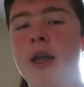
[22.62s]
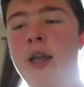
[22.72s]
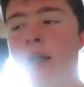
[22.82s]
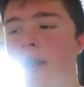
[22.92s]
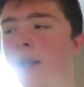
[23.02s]

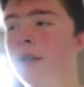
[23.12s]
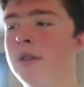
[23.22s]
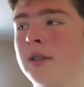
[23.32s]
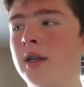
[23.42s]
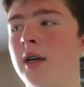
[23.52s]

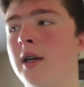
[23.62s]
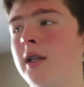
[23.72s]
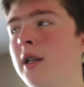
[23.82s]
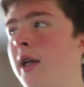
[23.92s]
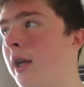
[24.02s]
and
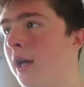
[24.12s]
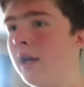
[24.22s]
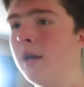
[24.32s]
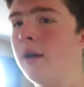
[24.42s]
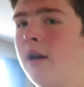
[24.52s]
like,
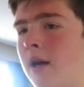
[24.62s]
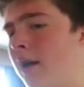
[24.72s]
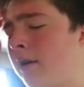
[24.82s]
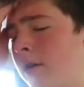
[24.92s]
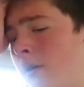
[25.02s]

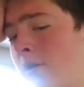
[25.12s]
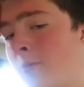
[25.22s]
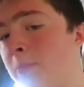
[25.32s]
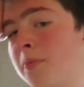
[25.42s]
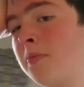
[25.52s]
I don't
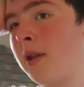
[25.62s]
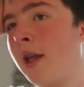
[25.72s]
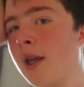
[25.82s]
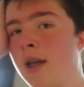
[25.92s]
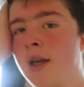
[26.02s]
know,
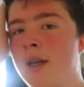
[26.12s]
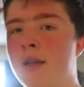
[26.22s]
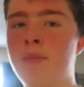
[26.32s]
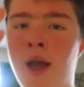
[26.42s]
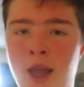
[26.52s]
like
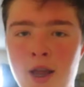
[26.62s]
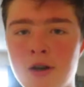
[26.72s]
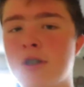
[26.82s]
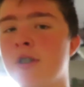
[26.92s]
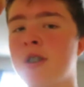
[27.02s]
my
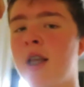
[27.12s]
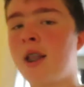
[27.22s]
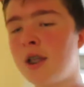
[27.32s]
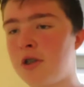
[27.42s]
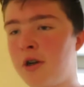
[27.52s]
hair is just
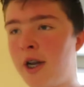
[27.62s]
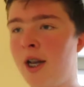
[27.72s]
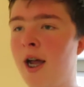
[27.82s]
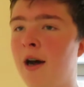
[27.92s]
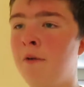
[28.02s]
like this right
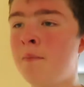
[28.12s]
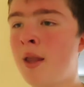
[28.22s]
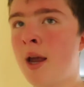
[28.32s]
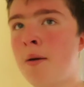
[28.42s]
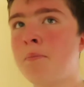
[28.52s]
now,
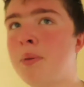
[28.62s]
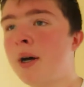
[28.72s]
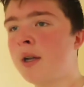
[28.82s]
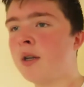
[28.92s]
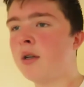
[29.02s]

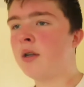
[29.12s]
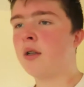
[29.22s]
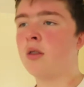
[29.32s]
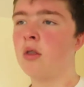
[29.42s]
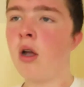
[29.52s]
but
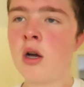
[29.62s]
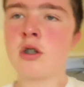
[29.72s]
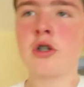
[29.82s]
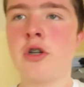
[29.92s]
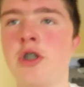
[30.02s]

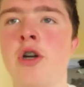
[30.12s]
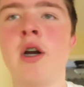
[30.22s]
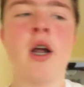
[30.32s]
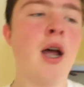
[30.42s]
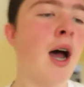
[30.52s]
long story
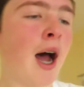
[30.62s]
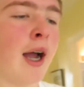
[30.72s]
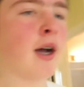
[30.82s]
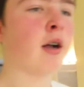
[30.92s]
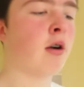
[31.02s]
short,
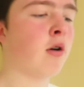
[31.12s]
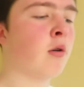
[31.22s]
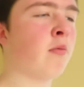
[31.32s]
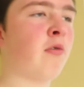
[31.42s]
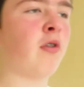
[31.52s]
I got
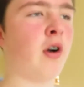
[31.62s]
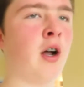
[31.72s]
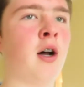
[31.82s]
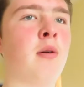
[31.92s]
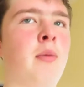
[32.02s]
home
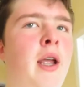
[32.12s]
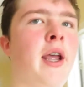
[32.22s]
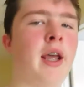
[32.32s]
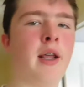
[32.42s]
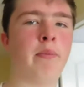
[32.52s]
from
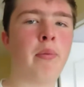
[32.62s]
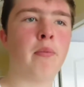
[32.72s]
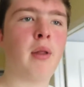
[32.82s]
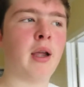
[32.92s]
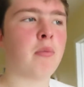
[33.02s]
a
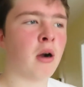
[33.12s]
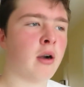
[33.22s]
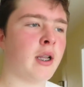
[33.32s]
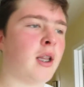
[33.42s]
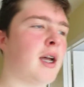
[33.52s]
like
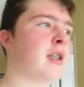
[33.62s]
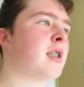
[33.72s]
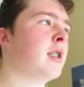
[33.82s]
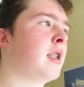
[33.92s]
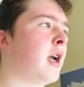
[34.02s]
party
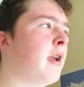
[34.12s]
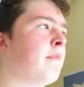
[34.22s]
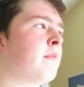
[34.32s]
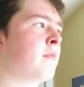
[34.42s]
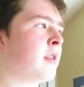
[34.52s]
last
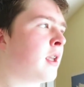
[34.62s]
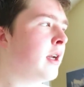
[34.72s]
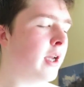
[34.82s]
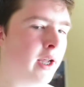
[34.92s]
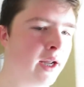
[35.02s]
night,
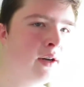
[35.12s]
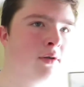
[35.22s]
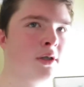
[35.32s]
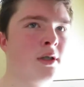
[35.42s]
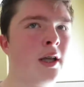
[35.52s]
and it
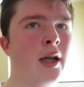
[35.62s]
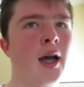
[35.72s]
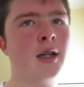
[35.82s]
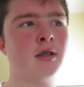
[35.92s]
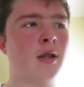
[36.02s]
was like
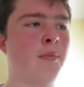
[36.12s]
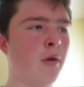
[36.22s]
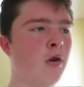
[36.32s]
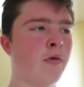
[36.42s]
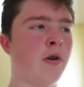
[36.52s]
I slept
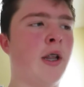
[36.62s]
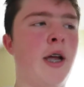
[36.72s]
over